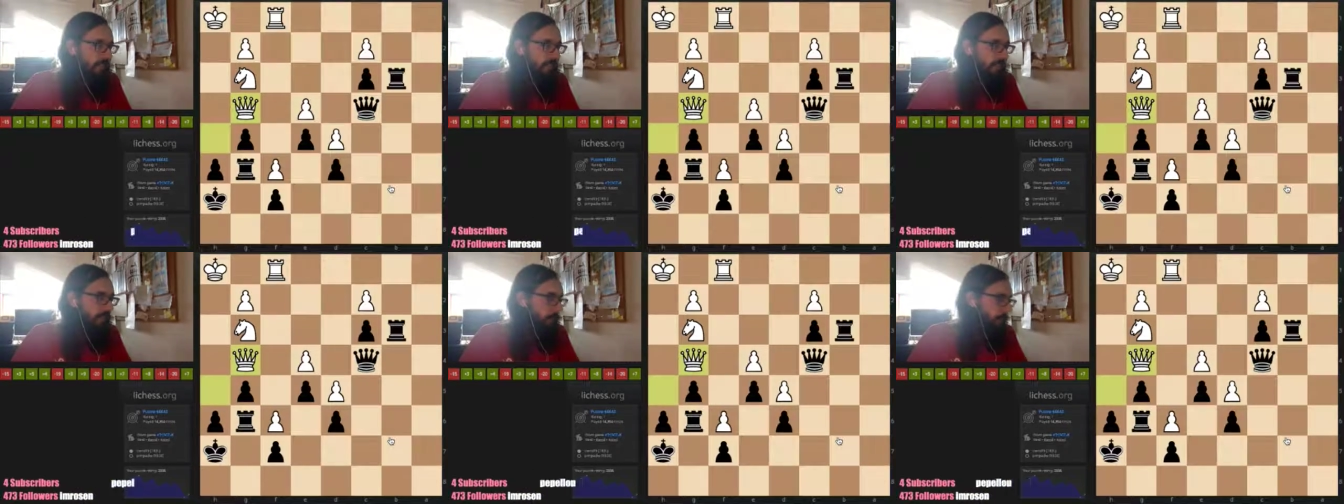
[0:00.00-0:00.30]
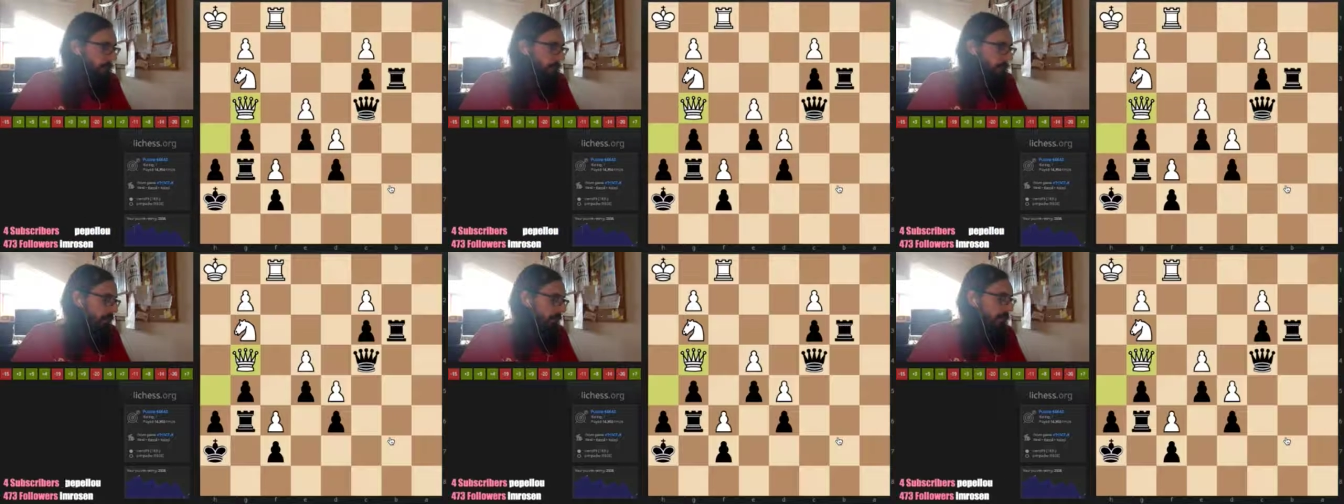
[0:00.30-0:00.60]
It's
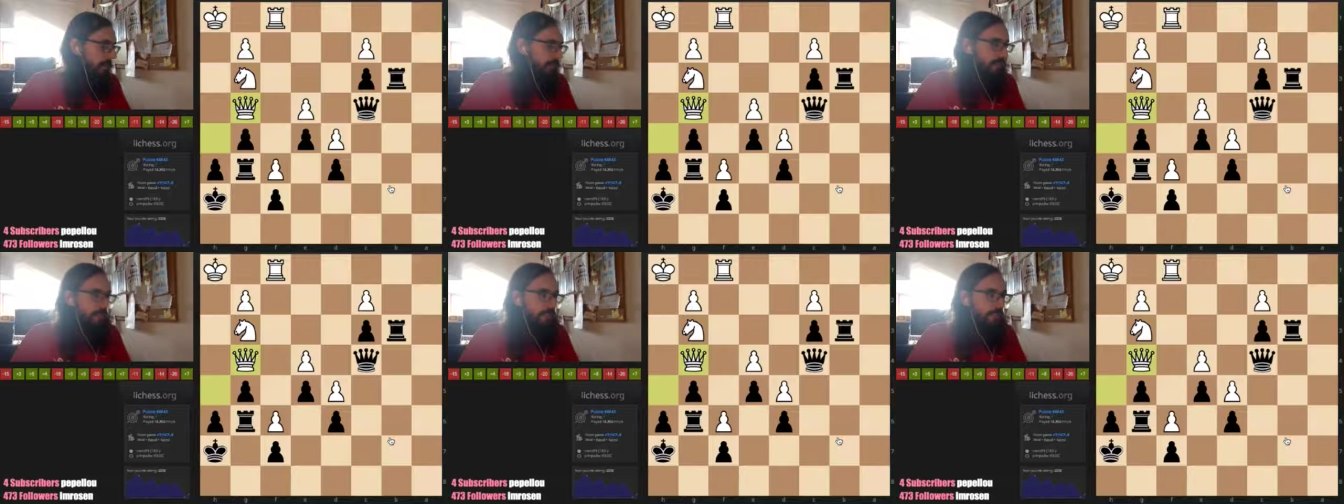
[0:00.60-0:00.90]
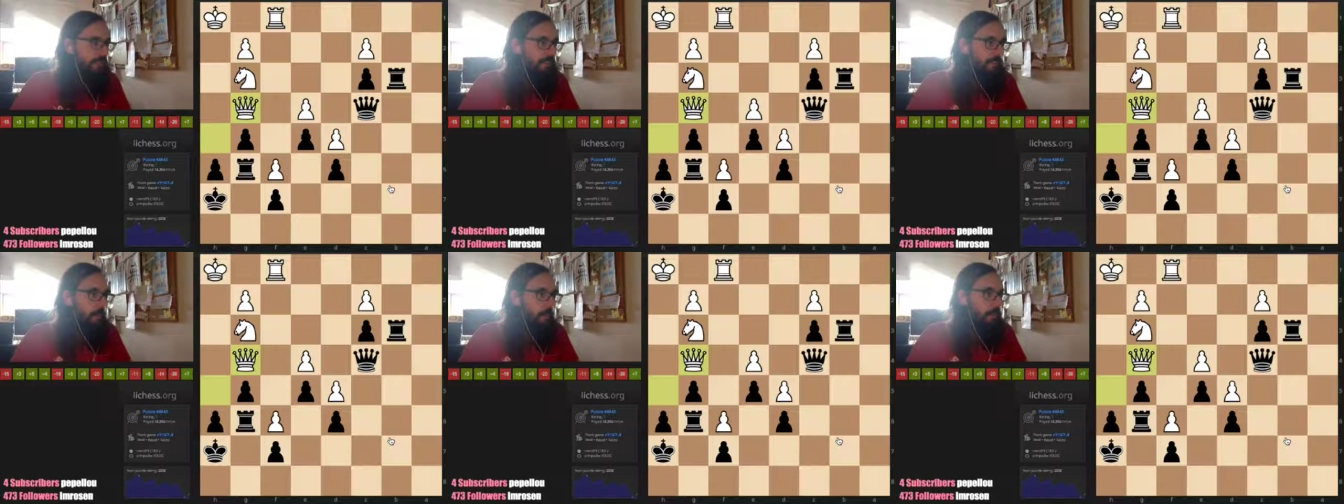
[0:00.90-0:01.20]
a pity
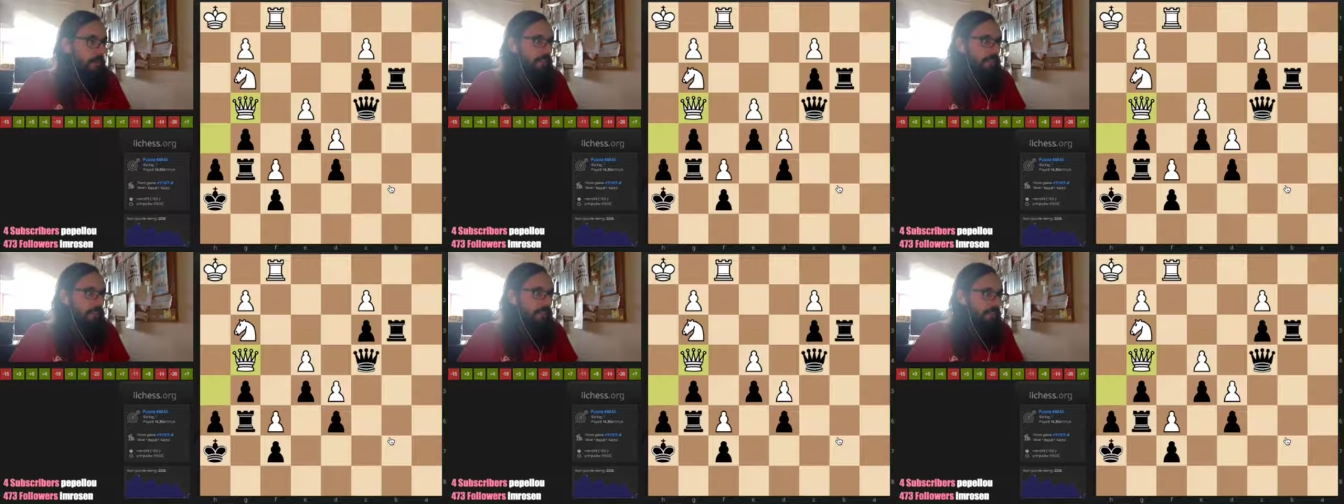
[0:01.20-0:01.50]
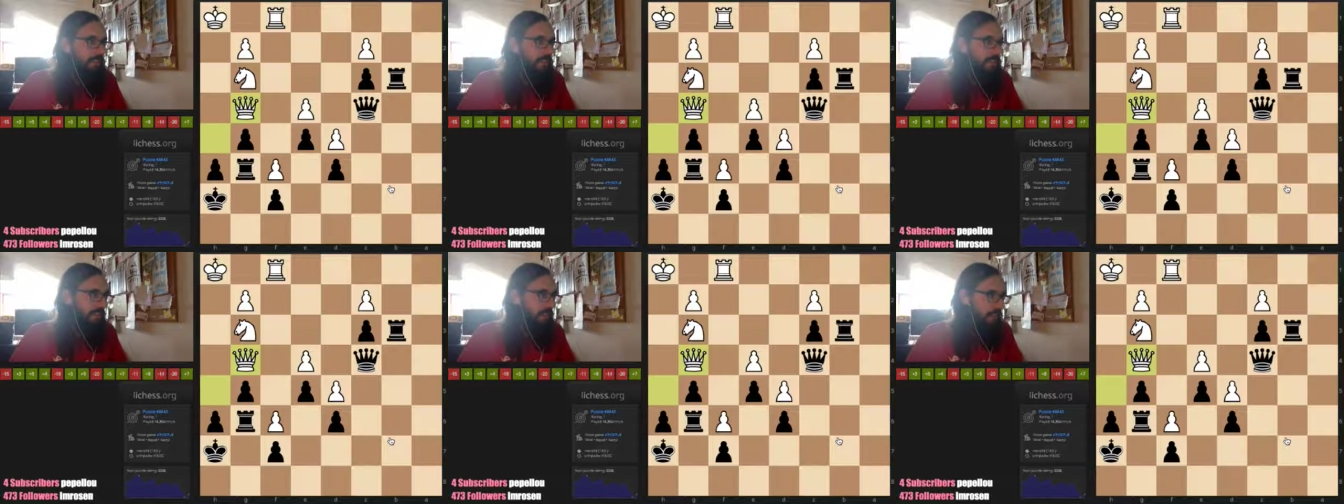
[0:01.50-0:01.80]
that white
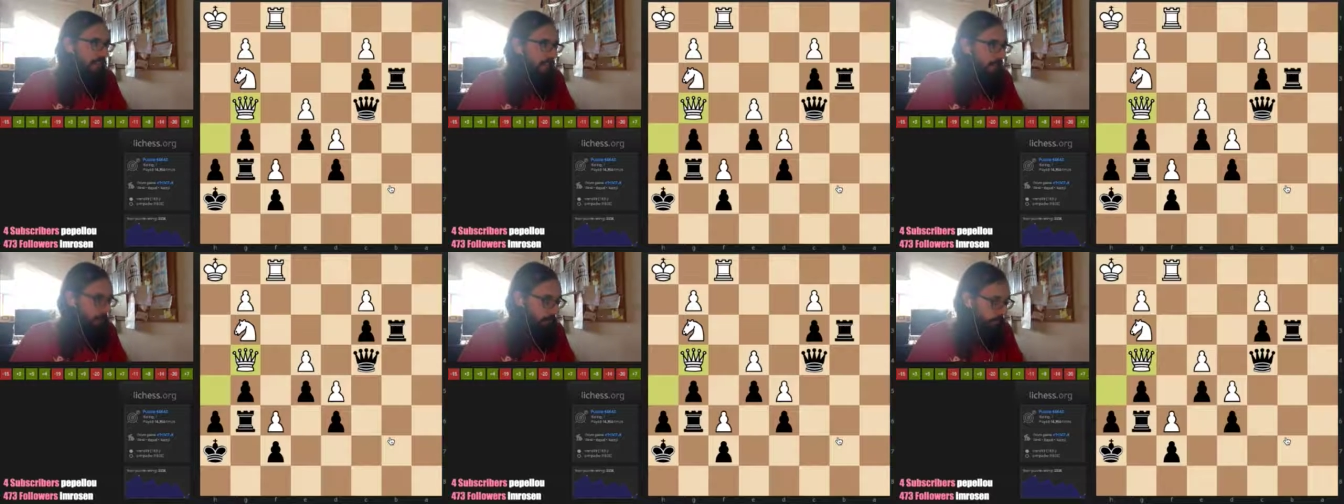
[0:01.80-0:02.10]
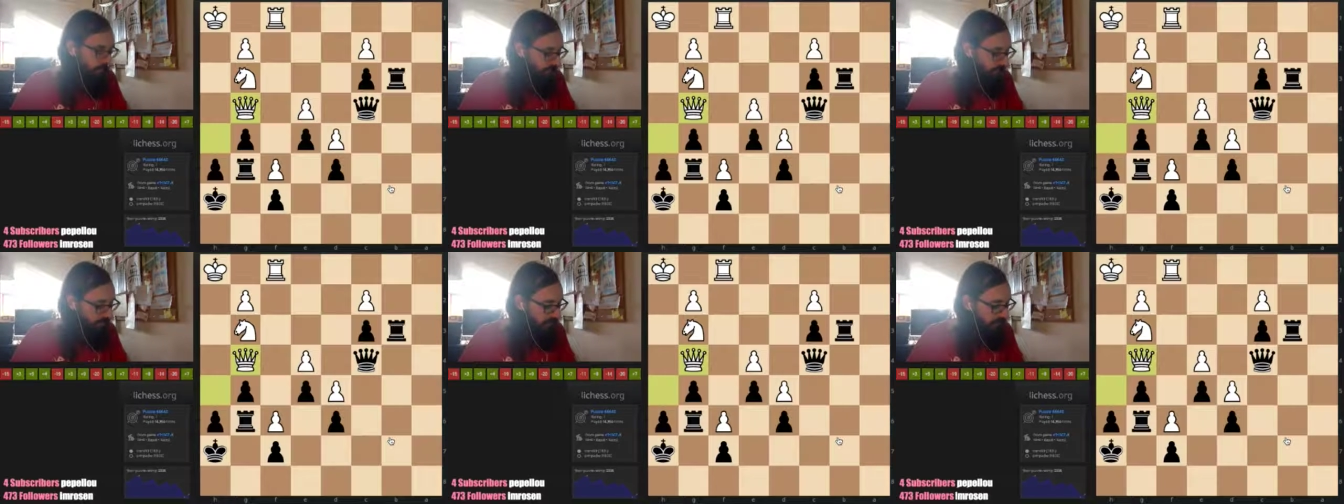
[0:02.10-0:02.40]
didn't
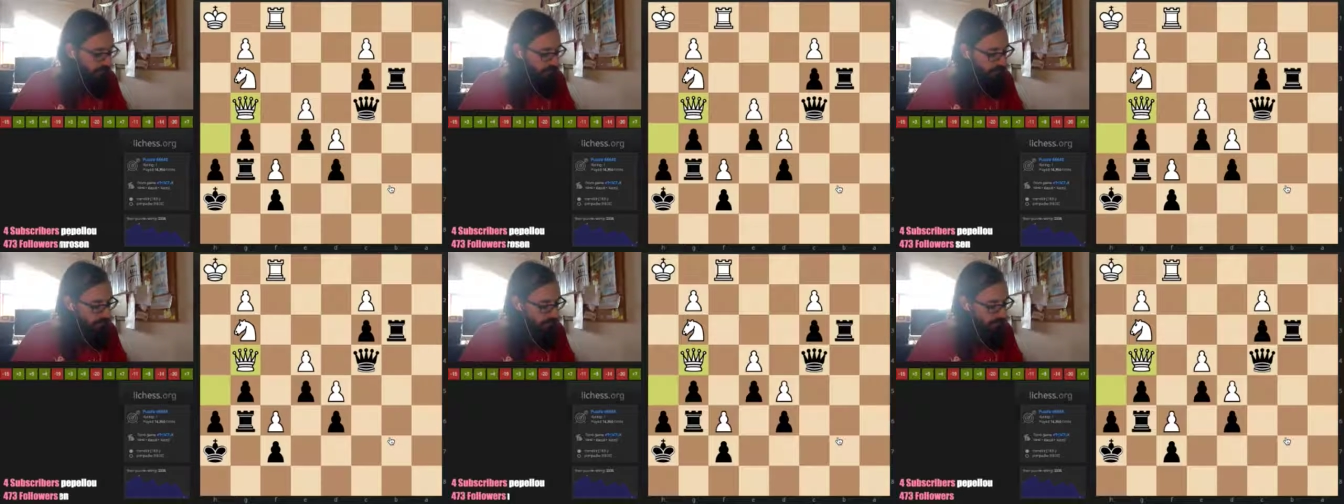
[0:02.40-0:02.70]
allow queen takes